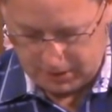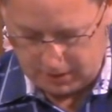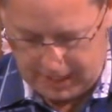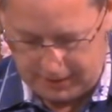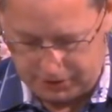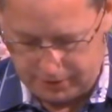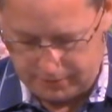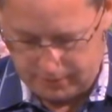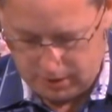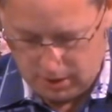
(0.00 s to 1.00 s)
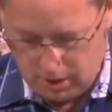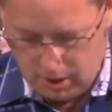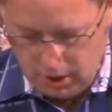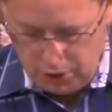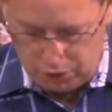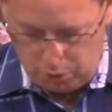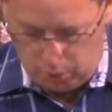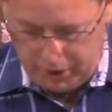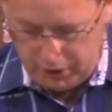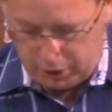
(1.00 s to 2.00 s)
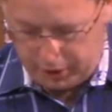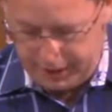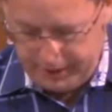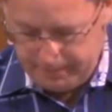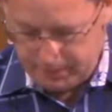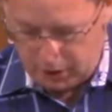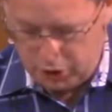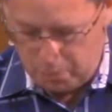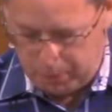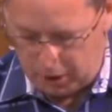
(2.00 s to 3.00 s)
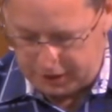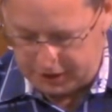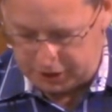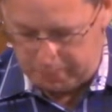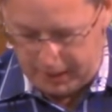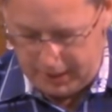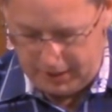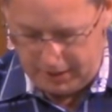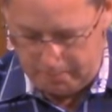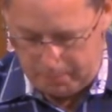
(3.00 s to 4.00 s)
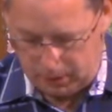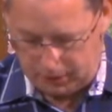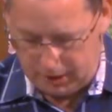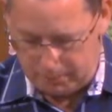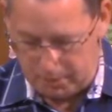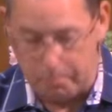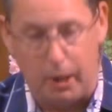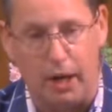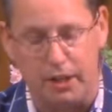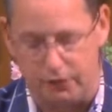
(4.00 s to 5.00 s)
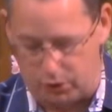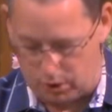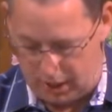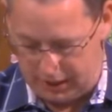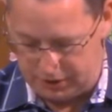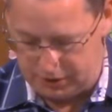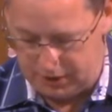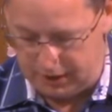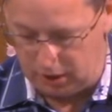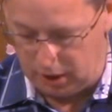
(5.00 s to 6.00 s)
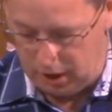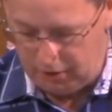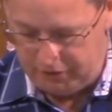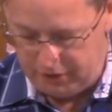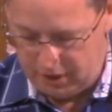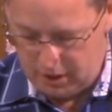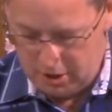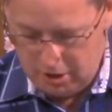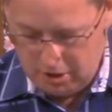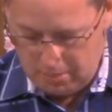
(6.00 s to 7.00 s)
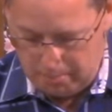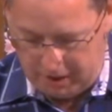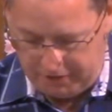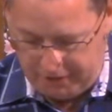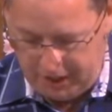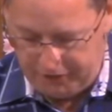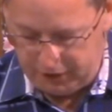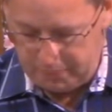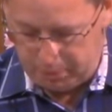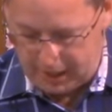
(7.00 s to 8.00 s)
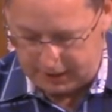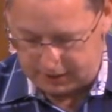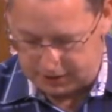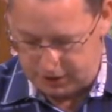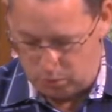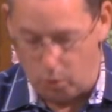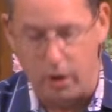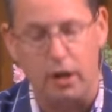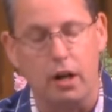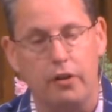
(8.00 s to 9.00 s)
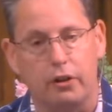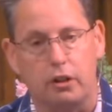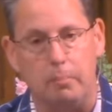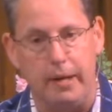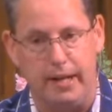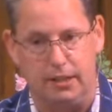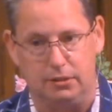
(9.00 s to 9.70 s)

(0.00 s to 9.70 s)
Last, to what degree are you participating in building up the body of Christ in love by faithfully practicing one another commands?